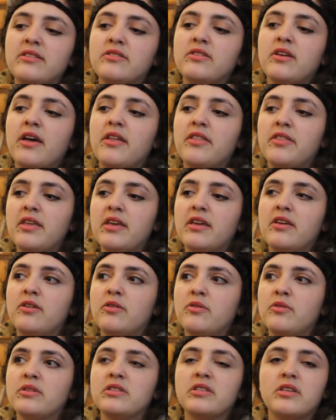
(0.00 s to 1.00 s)
And so I think,
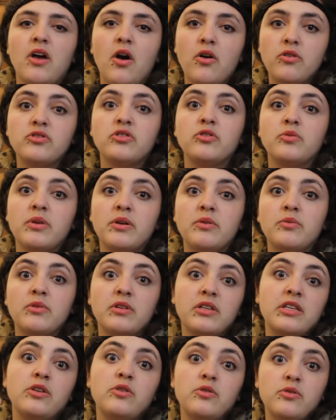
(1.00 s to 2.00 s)
as a culture, we're
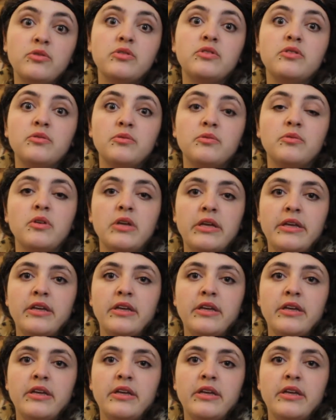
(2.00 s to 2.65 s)
really used to